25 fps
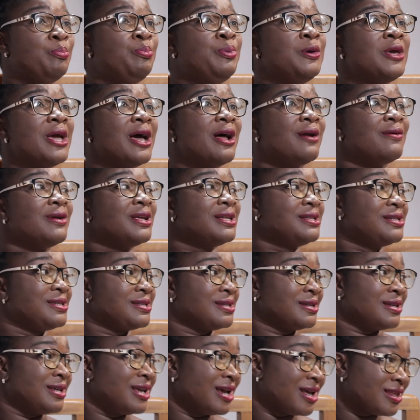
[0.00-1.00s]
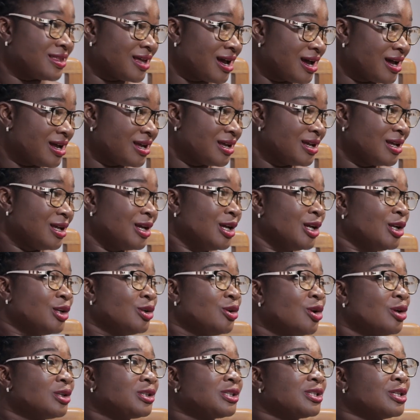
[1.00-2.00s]
bearing together,
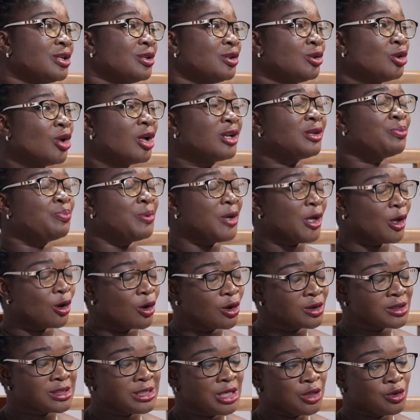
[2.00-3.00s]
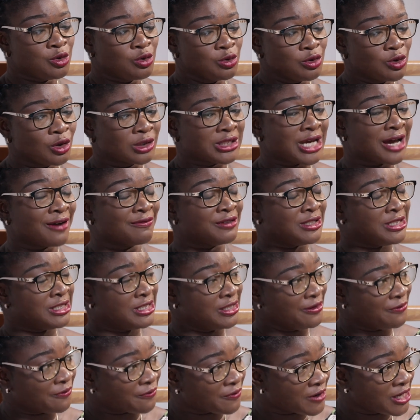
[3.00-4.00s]
not because they do not have
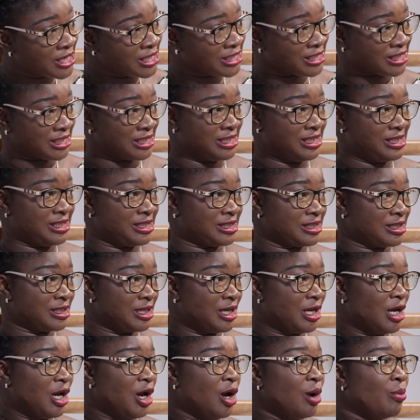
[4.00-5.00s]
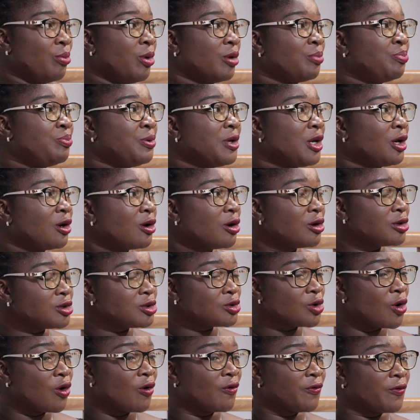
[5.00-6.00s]
differences, but
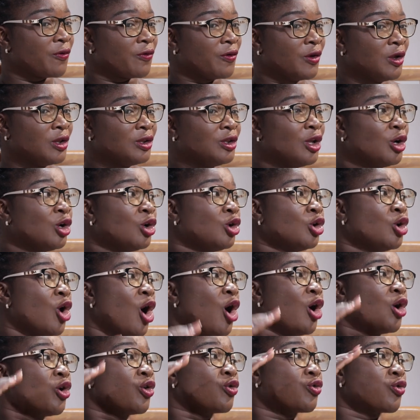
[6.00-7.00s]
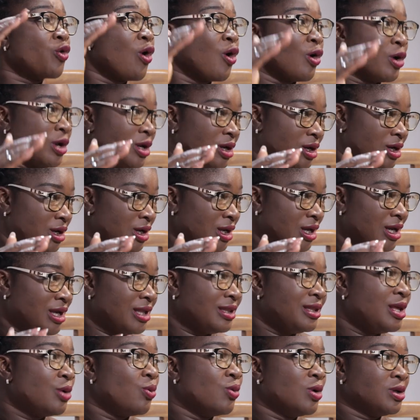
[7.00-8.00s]
because of the long
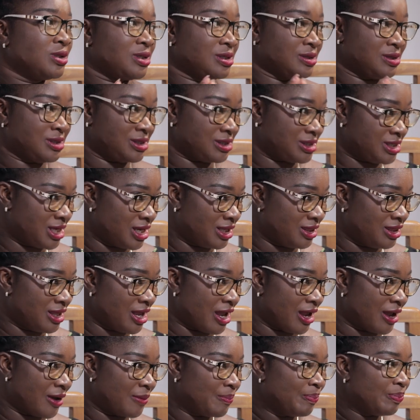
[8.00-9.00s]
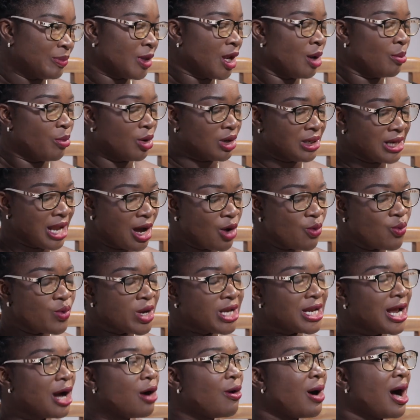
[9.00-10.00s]
run, they want to stay there. But now
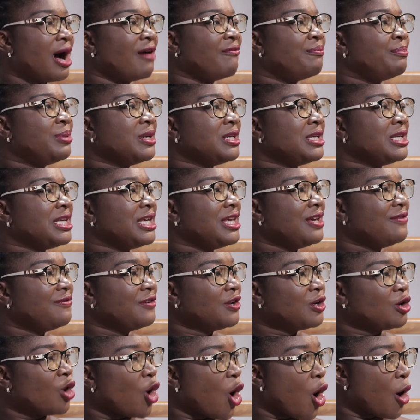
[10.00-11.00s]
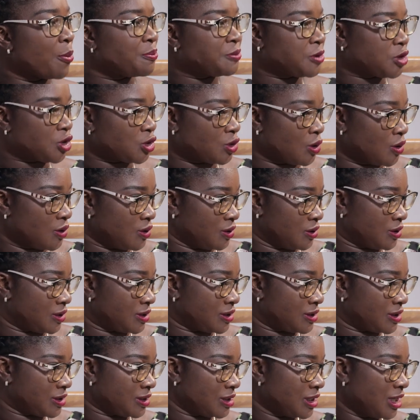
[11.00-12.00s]
we now have been given
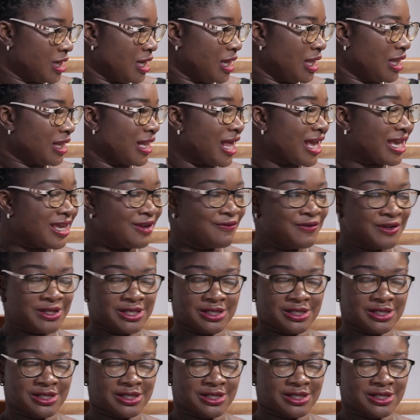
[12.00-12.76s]
options. Like if